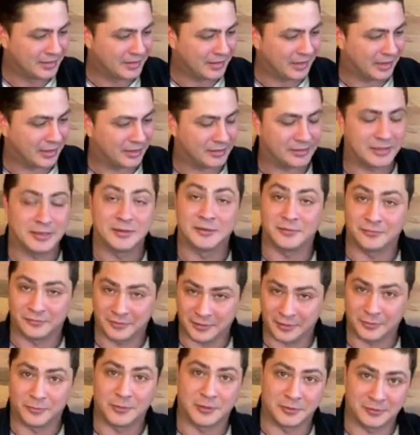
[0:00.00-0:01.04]
Uh, in a
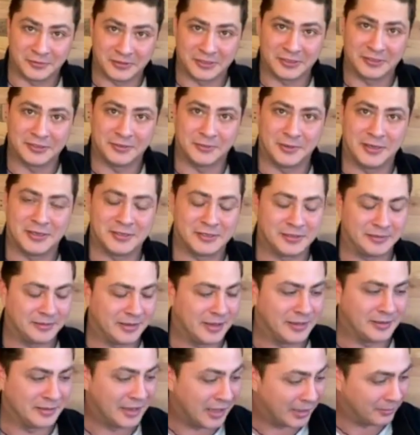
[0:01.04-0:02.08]
real world situation,
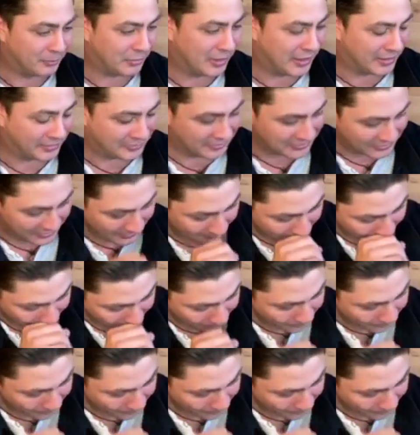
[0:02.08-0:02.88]
not, not practicing.